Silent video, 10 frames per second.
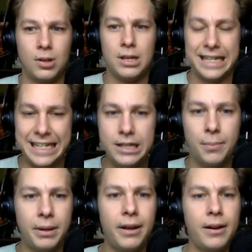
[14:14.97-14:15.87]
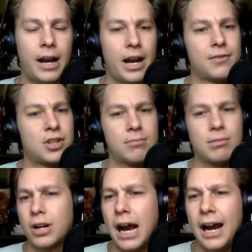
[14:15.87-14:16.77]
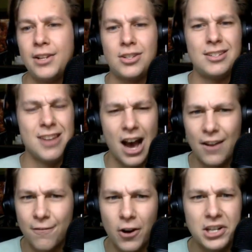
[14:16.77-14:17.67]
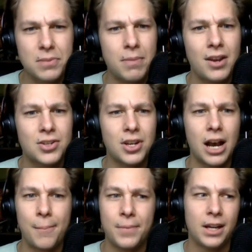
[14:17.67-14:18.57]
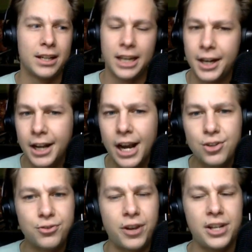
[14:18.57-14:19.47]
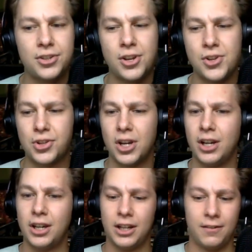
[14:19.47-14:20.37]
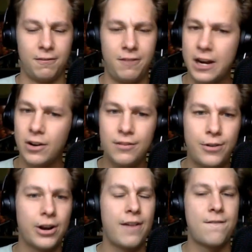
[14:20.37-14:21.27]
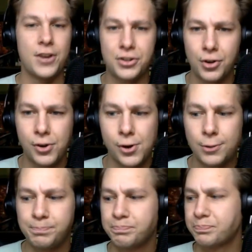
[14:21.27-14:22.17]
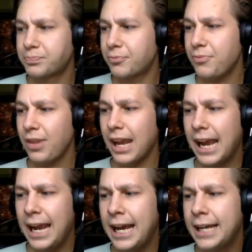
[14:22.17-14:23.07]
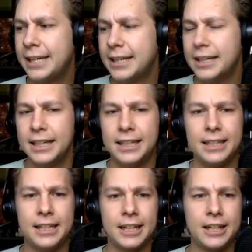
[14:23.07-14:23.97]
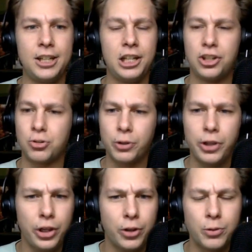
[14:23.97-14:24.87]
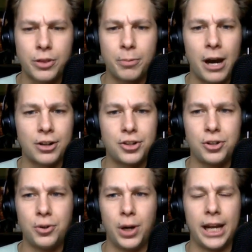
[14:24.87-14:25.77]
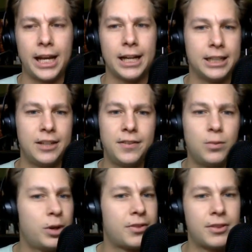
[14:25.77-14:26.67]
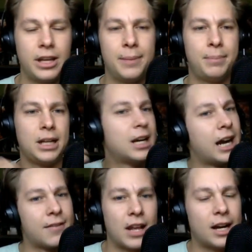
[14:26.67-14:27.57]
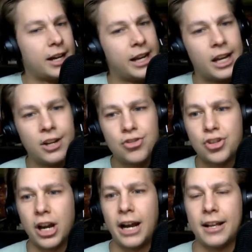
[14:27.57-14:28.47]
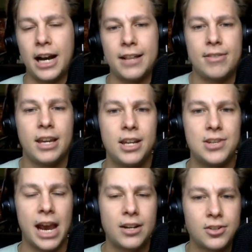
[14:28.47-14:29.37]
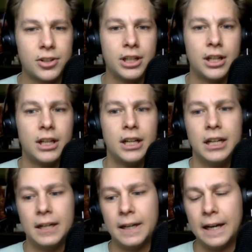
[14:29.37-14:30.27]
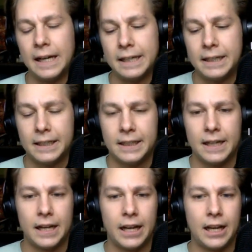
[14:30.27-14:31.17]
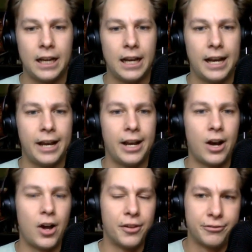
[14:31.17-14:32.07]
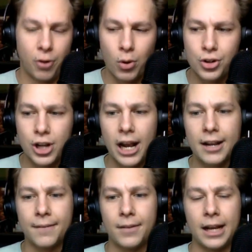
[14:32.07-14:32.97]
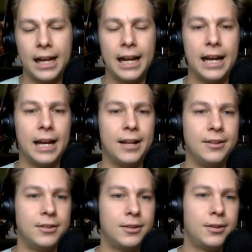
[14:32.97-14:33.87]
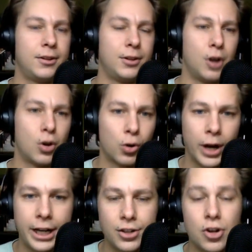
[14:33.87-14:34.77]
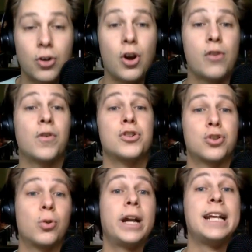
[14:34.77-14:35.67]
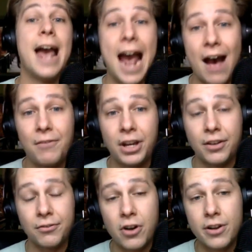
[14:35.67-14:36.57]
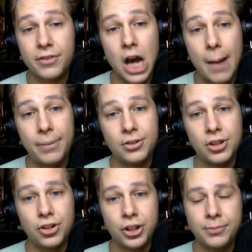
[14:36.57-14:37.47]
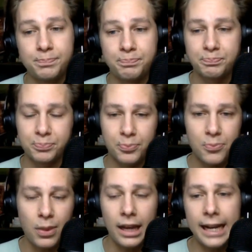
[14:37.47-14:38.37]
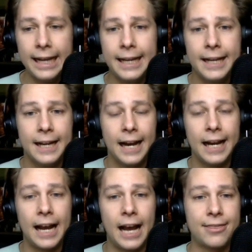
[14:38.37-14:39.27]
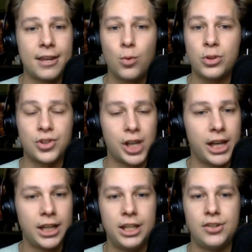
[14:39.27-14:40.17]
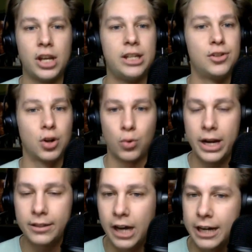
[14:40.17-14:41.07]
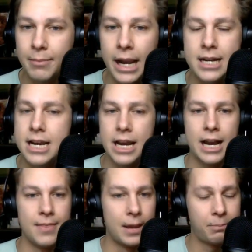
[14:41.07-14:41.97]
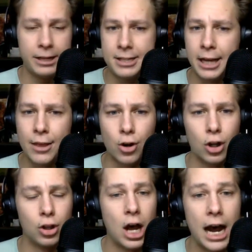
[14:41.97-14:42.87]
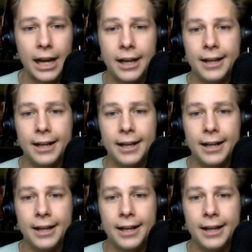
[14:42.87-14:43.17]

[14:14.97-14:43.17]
need a bit out of some of their guys. He's not afraid to mix it up, get in guys' faces, very, very physical. And he's really good with the puck too. And even with him being kind of that unhinged, I think he's excellent at on the forecheck and, you know, creating turnovers, creating havoc in front of the opposition. And I think with Sagan, he's a great line mate and they played together a lot.